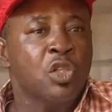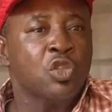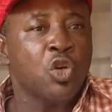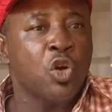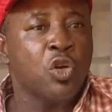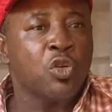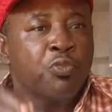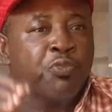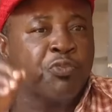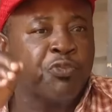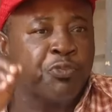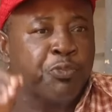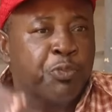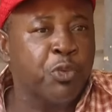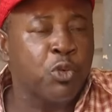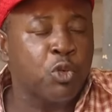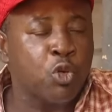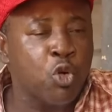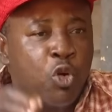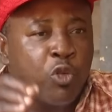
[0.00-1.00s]
to
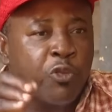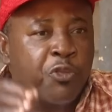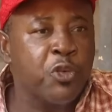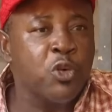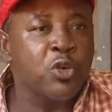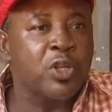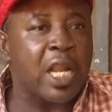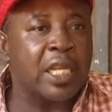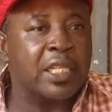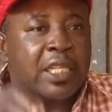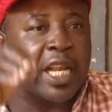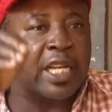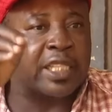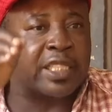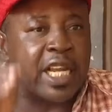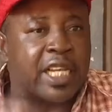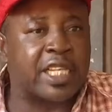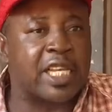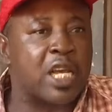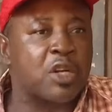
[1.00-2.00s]
cook food and
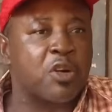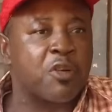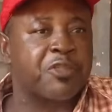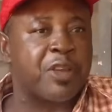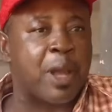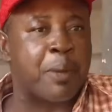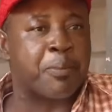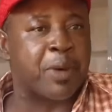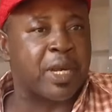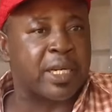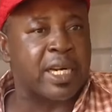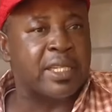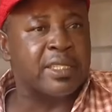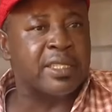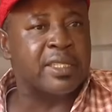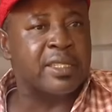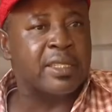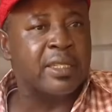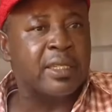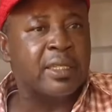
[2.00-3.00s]
take care of your
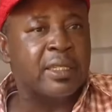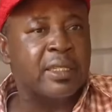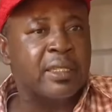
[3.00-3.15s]
parents?